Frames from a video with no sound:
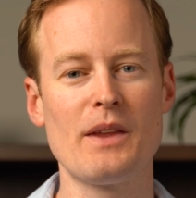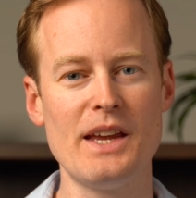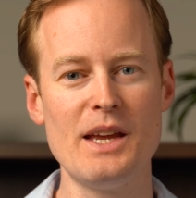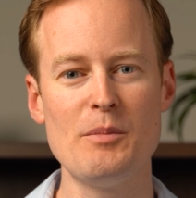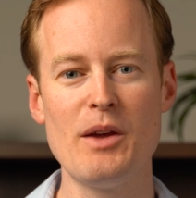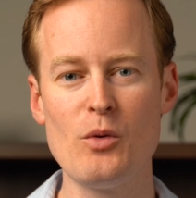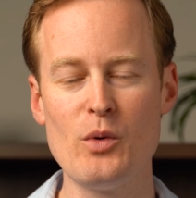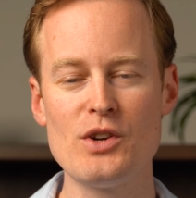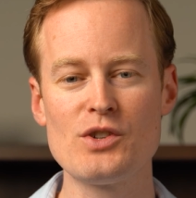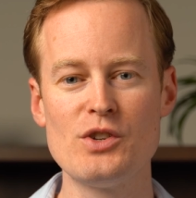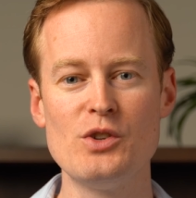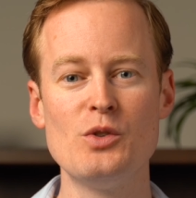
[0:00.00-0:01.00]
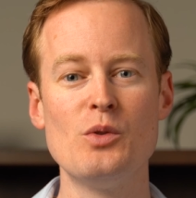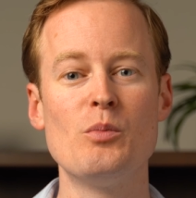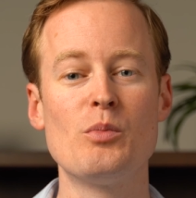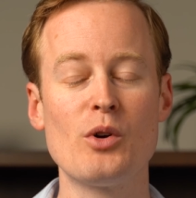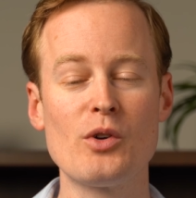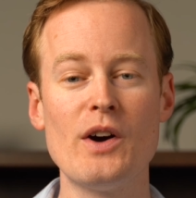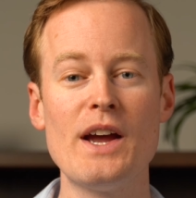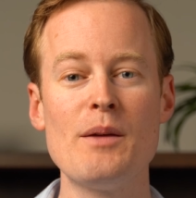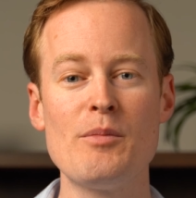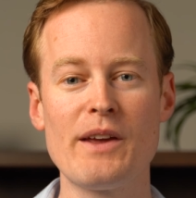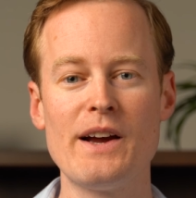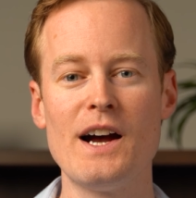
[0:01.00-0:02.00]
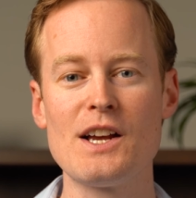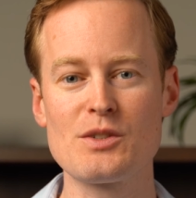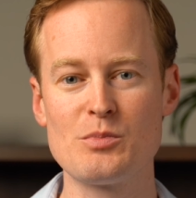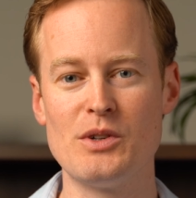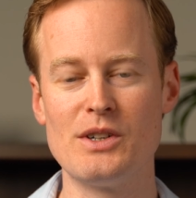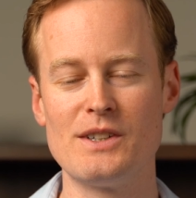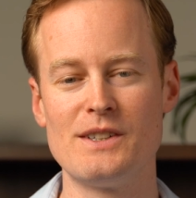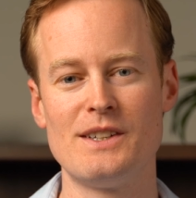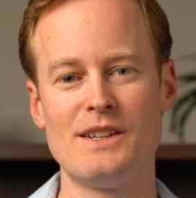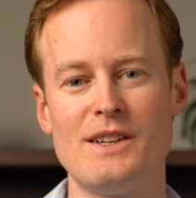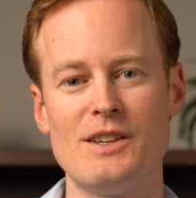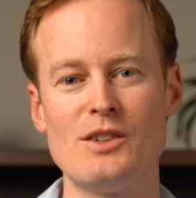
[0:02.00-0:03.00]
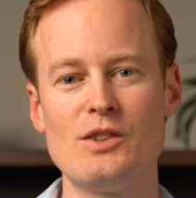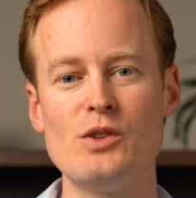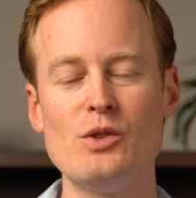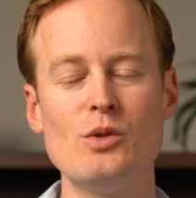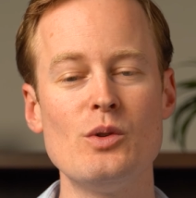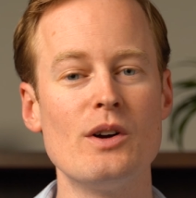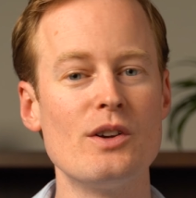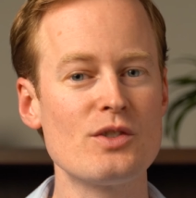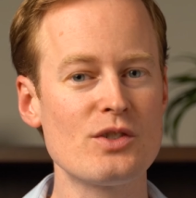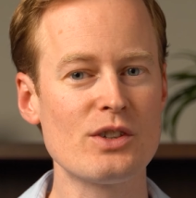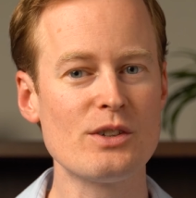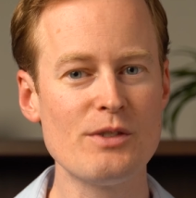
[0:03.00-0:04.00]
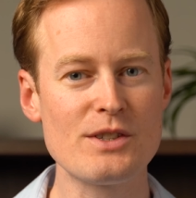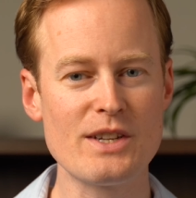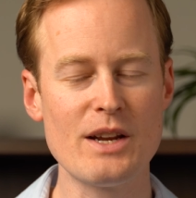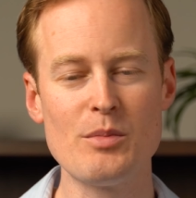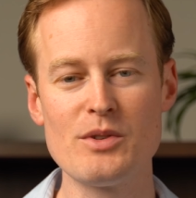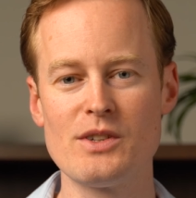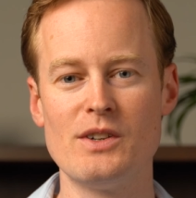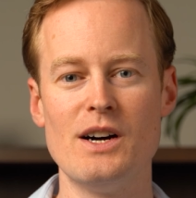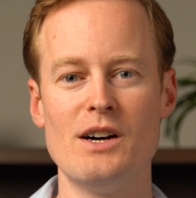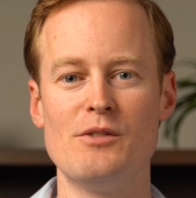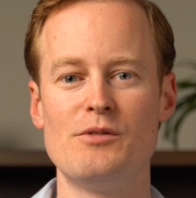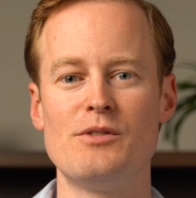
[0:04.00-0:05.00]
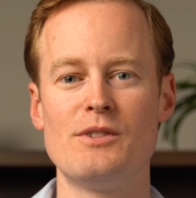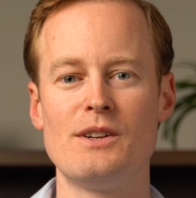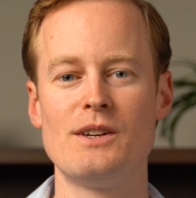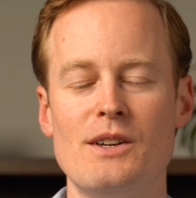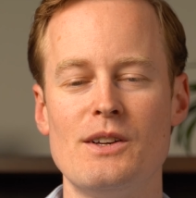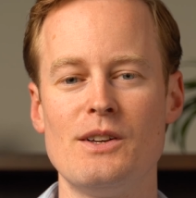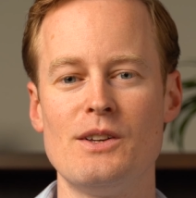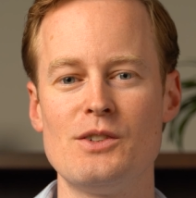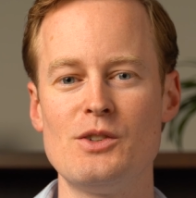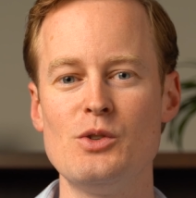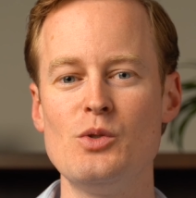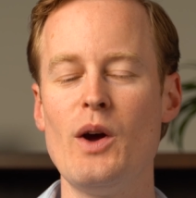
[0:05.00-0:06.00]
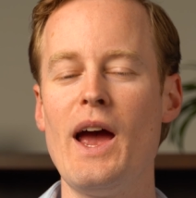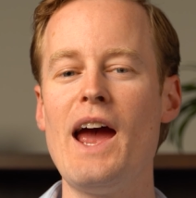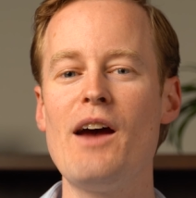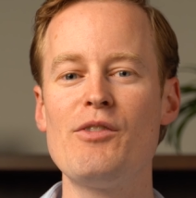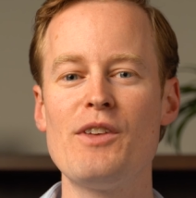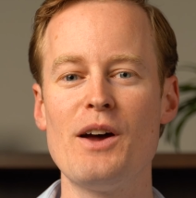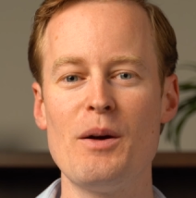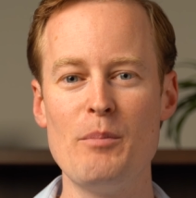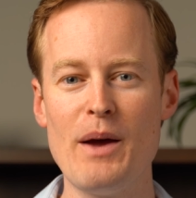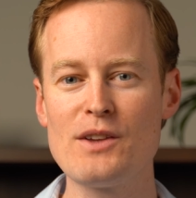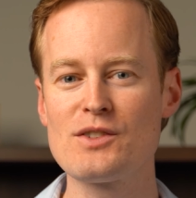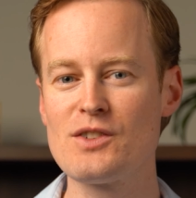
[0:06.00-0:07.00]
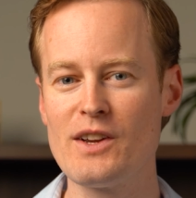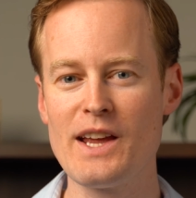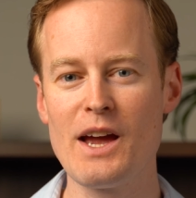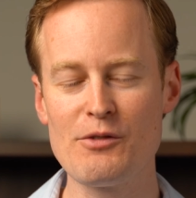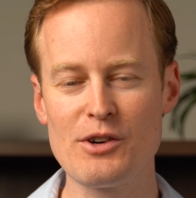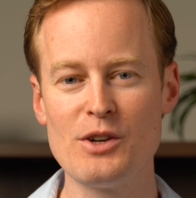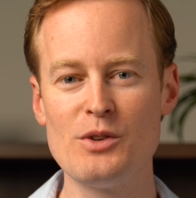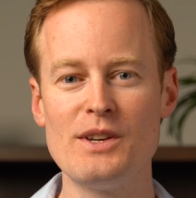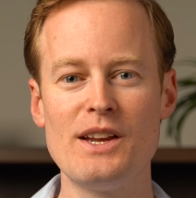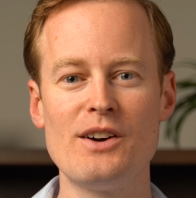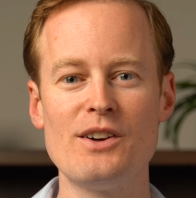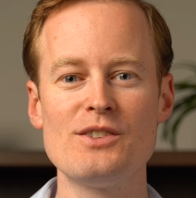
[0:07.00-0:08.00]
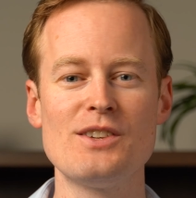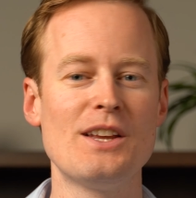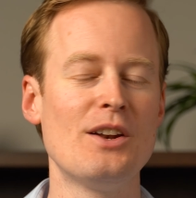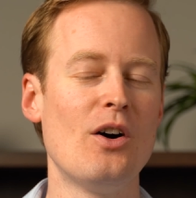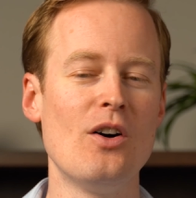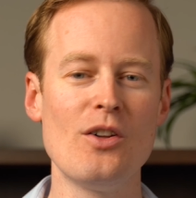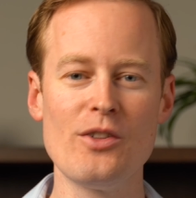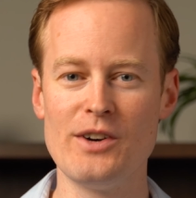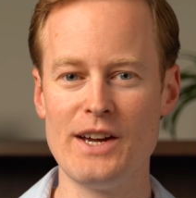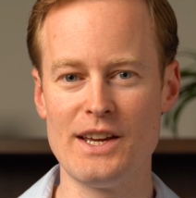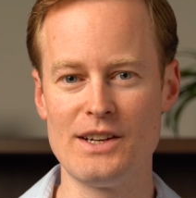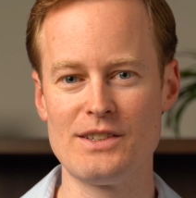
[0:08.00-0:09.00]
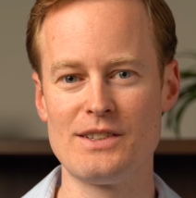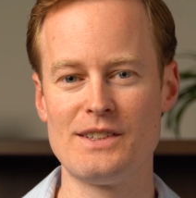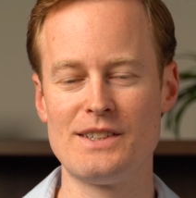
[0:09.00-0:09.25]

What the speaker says: It may wish to proclaim the gospel, to serve its neighbors in love, to have the best Sunday afternoon dinners in all the land.